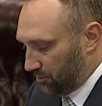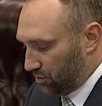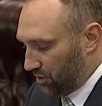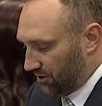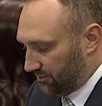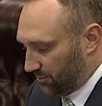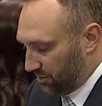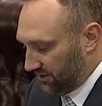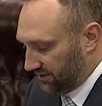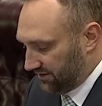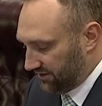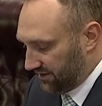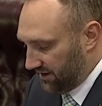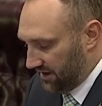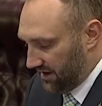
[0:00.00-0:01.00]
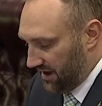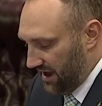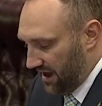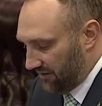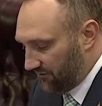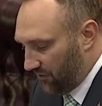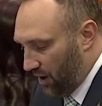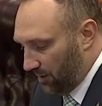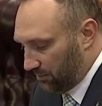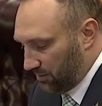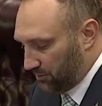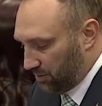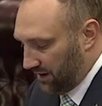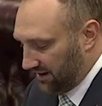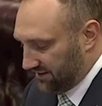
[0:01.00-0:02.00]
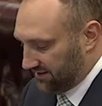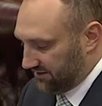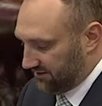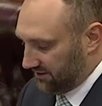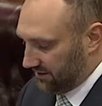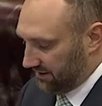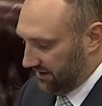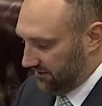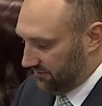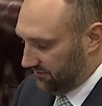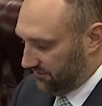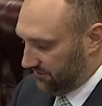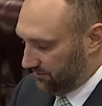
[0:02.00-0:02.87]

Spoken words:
prosperous, and vibrant places to live,